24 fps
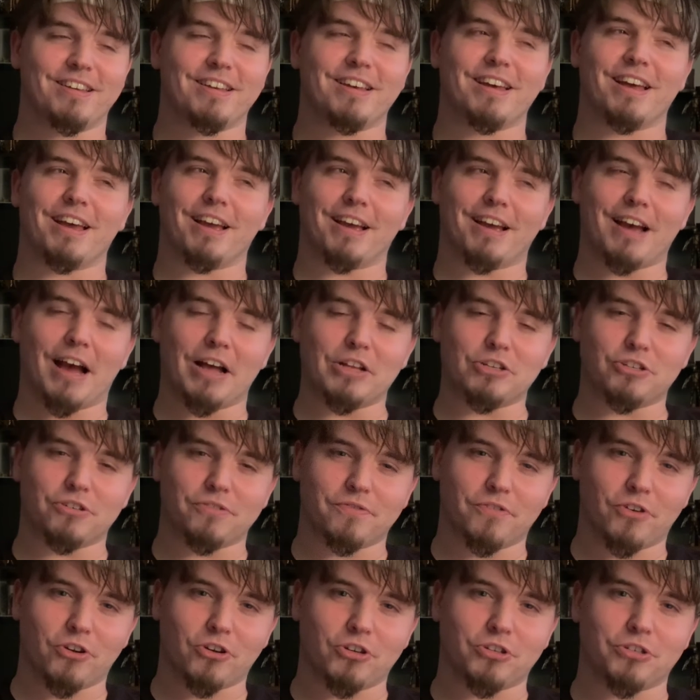and
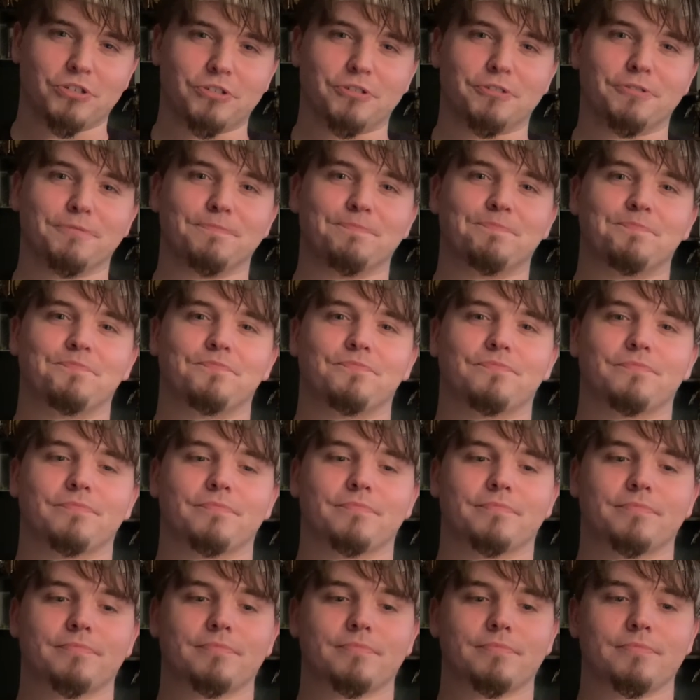controversial
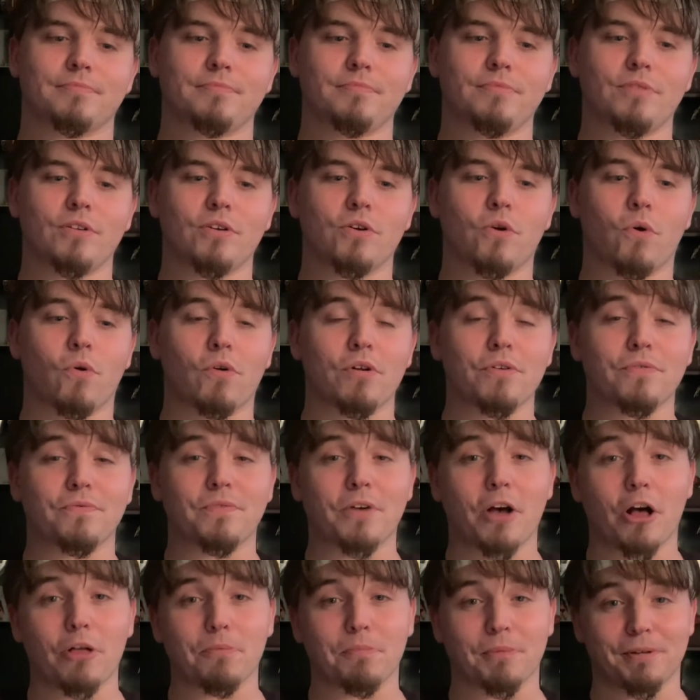Corey
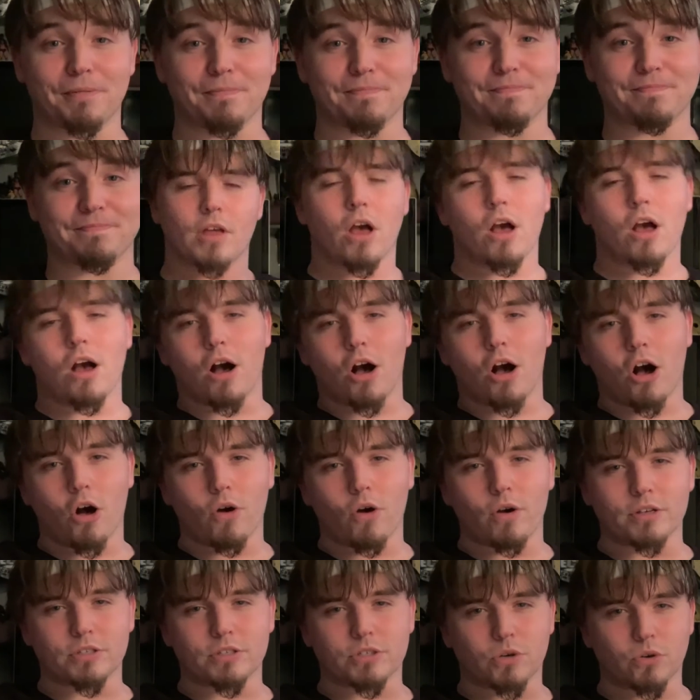Feldman.
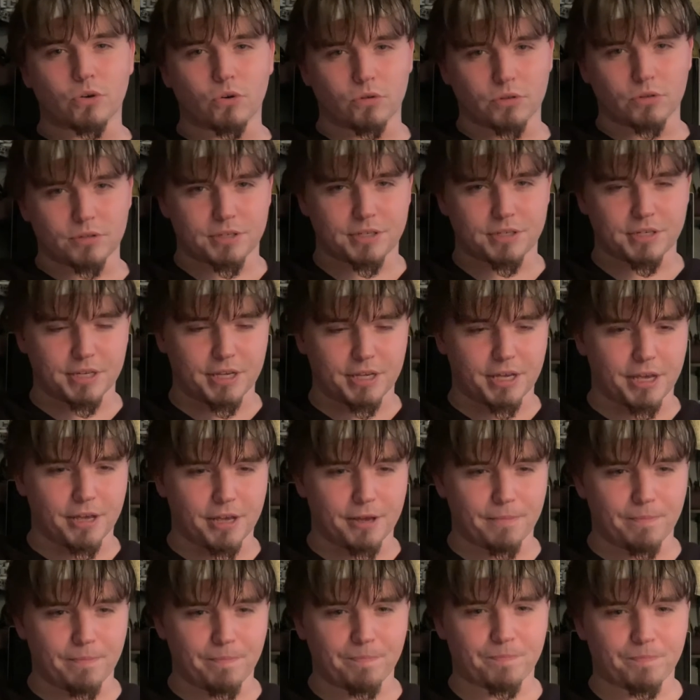Always cool to see
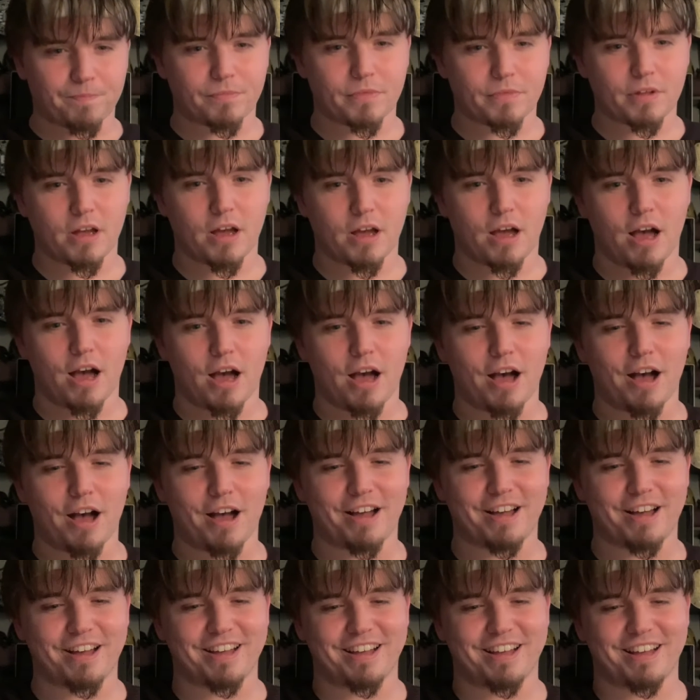him.
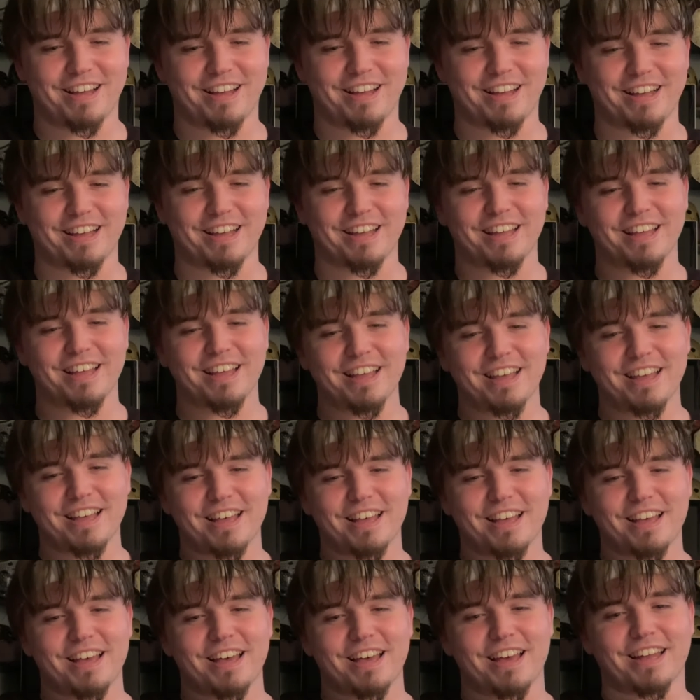And
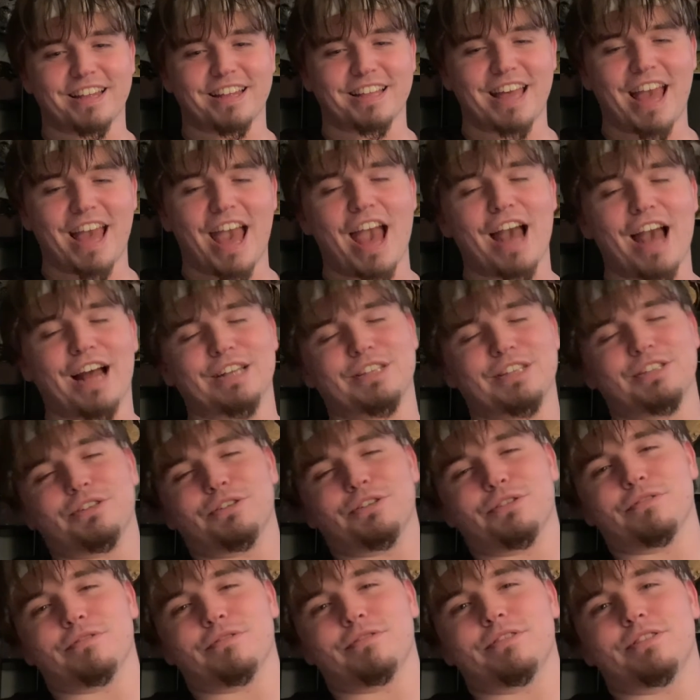yeah,
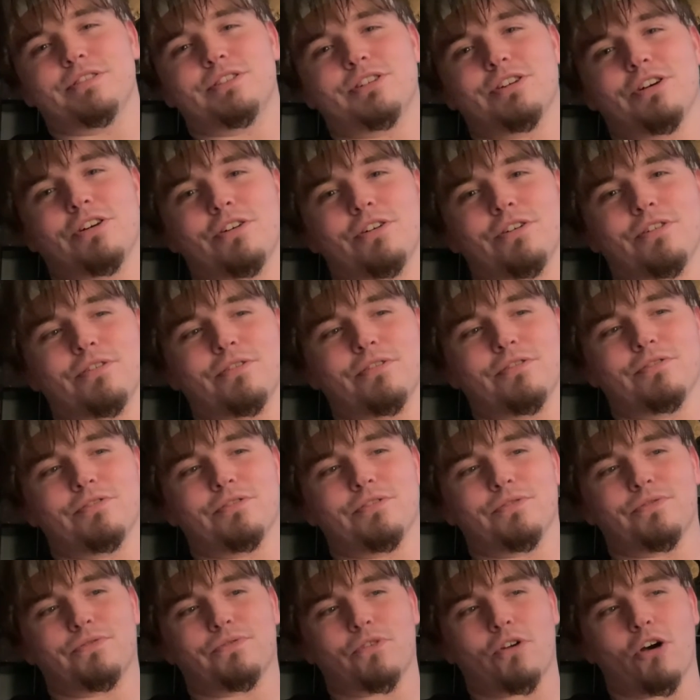dude, so
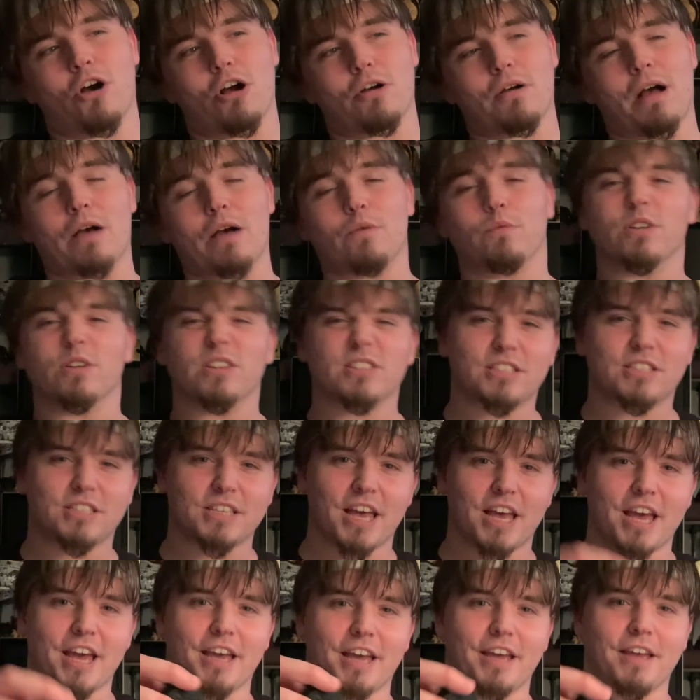the Frog, I will
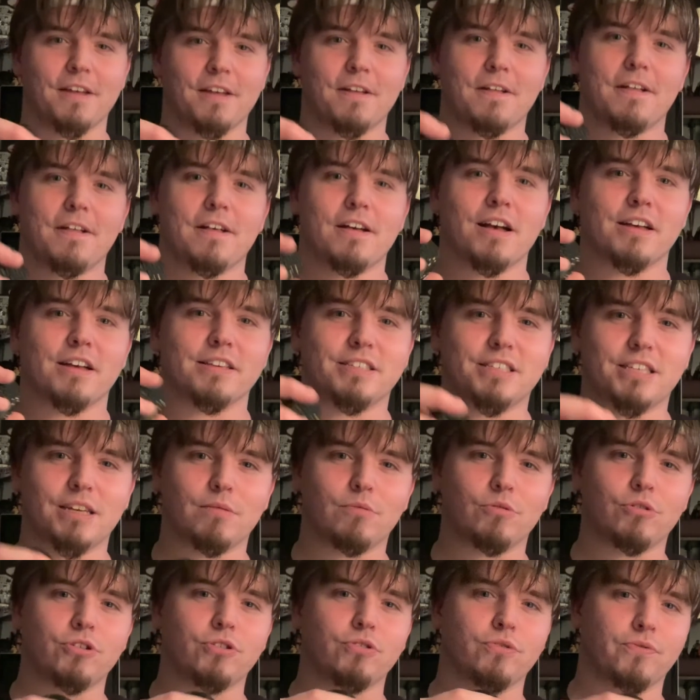say, as
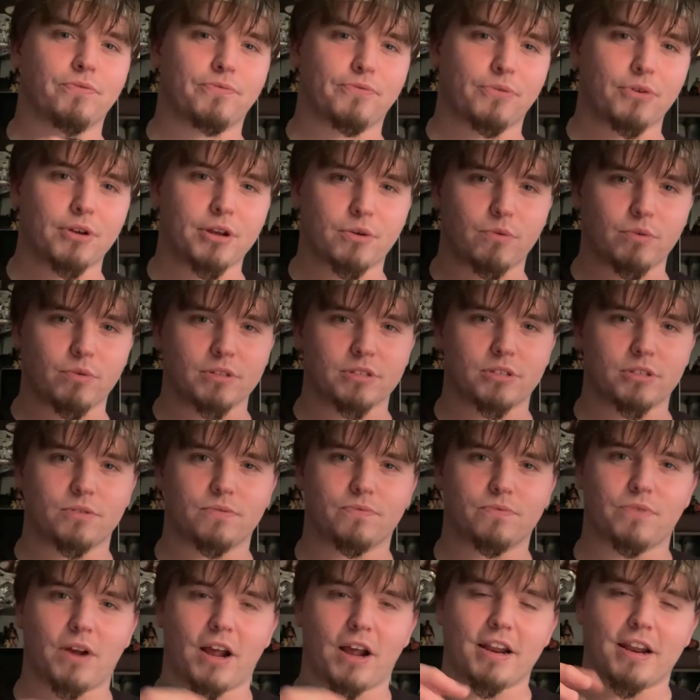someone who frequents
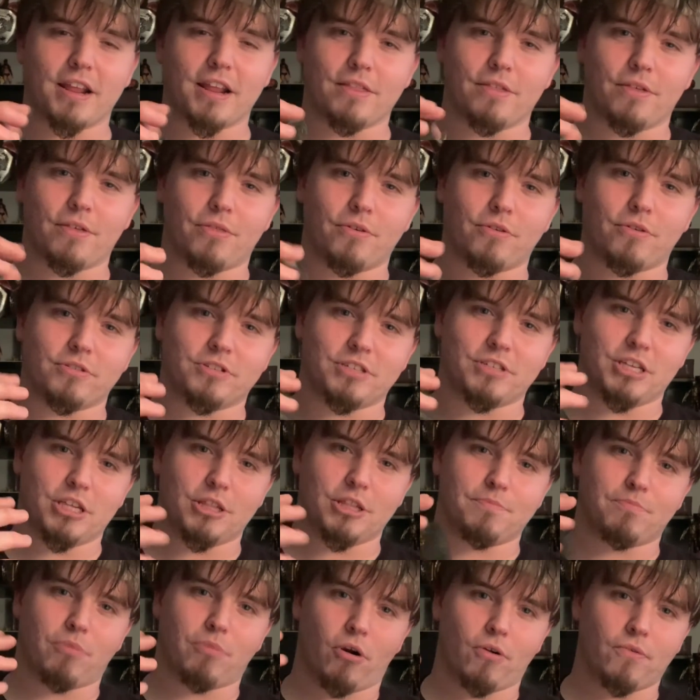Friday the
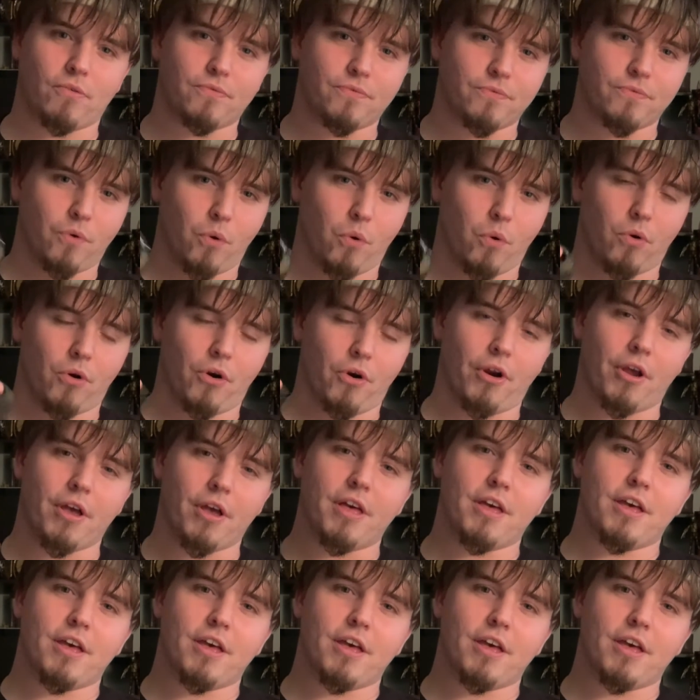13th Part 4,